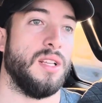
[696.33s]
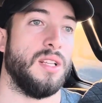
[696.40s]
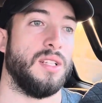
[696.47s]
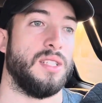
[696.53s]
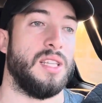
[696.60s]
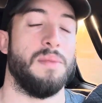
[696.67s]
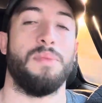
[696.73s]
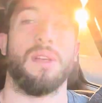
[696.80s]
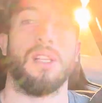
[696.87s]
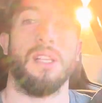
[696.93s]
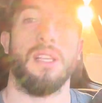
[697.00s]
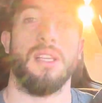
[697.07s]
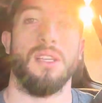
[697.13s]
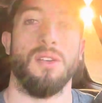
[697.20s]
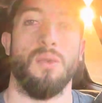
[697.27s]

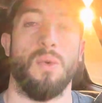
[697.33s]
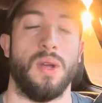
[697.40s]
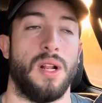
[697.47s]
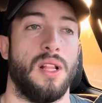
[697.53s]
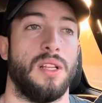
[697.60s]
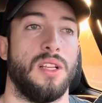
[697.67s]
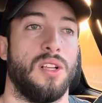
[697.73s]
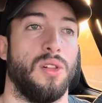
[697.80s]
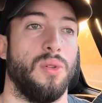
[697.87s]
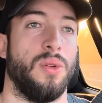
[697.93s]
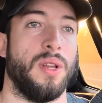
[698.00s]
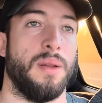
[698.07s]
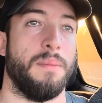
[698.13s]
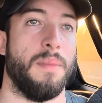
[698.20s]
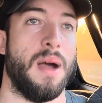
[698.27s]
Typically, what I'll include
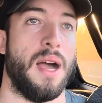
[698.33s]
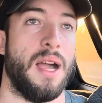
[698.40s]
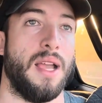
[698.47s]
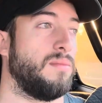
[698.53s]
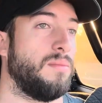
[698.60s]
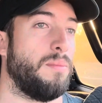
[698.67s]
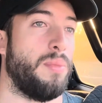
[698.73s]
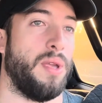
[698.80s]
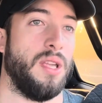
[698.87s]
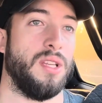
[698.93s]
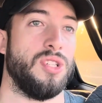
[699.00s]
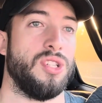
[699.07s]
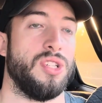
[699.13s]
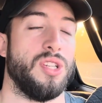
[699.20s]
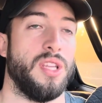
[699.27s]
in my
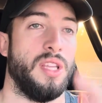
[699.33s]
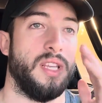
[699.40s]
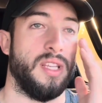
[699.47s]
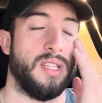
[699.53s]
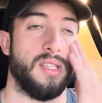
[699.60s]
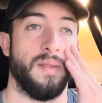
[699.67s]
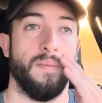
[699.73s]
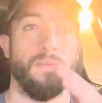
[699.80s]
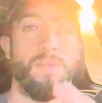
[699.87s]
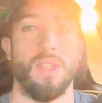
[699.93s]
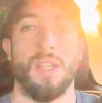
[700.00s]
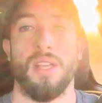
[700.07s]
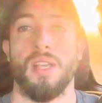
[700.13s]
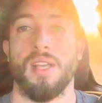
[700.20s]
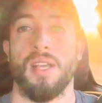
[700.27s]
pitch is,
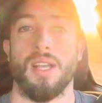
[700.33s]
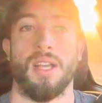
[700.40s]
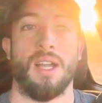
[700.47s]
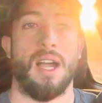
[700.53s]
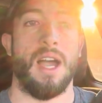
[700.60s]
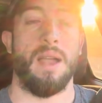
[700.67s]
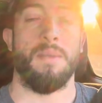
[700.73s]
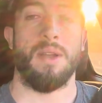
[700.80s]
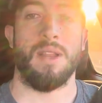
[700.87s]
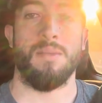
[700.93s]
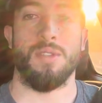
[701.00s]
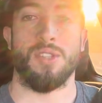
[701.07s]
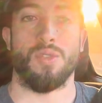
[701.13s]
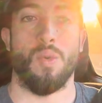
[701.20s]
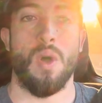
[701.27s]
hi, my name
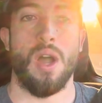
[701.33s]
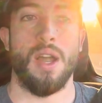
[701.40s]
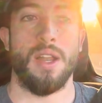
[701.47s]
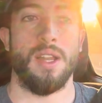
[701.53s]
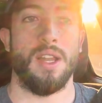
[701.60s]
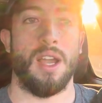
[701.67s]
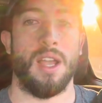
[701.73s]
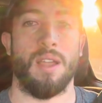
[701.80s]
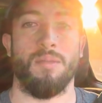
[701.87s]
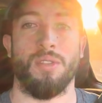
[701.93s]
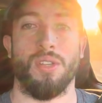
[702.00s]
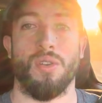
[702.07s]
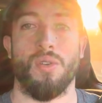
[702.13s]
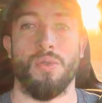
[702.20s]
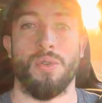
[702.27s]
is Juan. I am
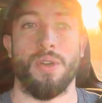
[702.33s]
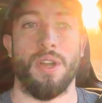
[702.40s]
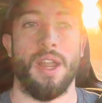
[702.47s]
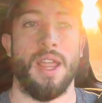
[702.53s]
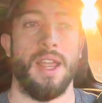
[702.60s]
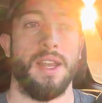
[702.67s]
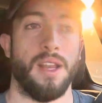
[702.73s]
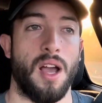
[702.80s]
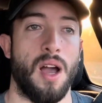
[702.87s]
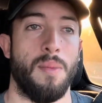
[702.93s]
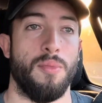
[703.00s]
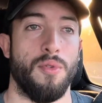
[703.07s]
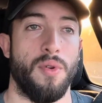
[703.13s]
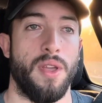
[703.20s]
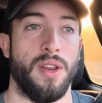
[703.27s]
the owner and
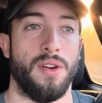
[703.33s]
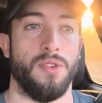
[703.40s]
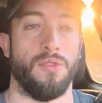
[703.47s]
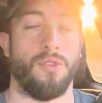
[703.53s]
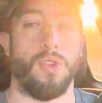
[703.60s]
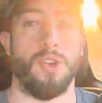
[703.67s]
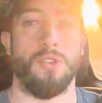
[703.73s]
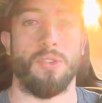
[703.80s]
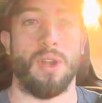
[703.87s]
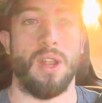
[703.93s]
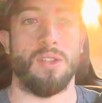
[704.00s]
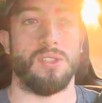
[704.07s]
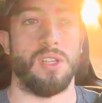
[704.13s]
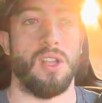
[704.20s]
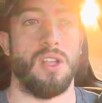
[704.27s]
operator of Greener
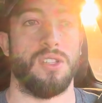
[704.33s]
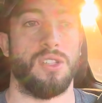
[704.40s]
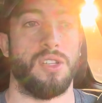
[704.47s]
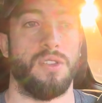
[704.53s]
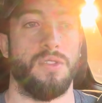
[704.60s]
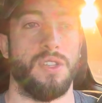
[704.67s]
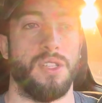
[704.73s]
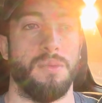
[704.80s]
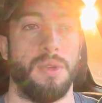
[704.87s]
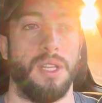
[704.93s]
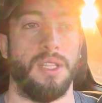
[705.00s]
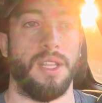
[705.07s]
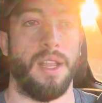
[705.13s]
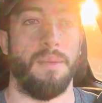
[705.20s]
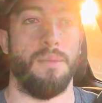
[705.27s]
Grounds Lawn Service,
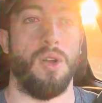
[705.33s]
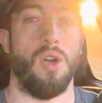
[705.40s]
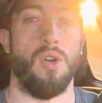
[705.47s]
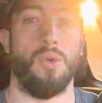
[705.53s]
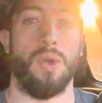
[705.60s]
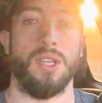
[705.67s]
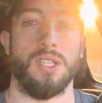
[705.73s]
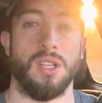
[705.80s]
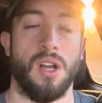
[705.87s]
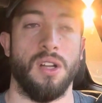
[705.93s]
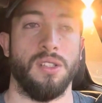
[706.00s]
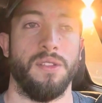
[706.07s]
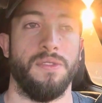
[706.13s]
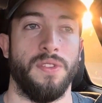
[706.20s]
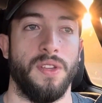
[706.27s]
meaning that I'm always
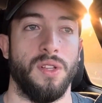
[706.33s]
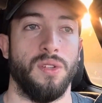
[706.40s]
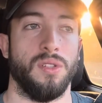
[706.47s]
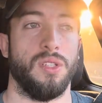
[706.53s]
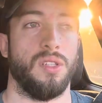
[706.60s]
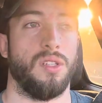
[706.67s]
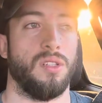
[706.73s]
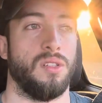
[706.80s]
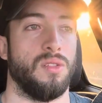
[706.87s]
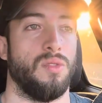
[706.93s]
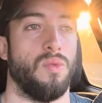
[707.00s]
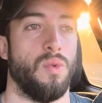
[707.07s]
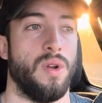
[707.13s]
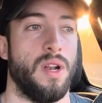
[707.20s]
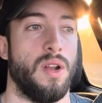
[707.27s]
on the field
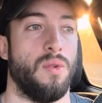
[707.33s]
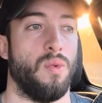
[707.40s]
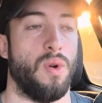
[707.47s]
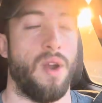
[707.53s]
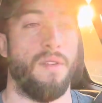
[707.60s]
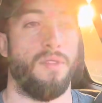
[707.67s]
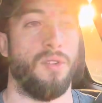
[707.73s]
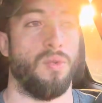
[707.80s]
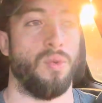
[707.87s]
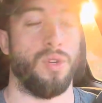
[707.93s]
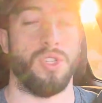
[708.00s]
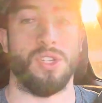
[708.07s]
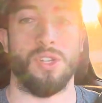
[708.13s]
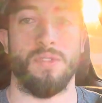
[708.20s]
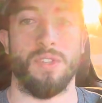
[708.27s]
wherever we're
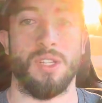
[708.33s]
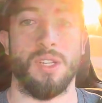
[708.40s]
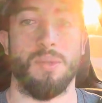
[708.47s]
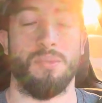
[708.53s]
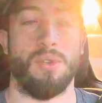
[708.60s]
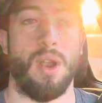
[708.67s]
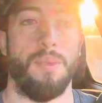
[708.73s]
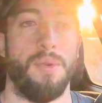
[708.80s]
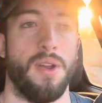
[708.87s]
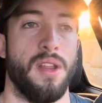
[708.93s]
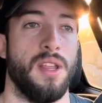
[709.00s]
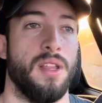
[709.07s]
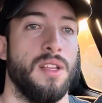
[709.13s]
servicing a property.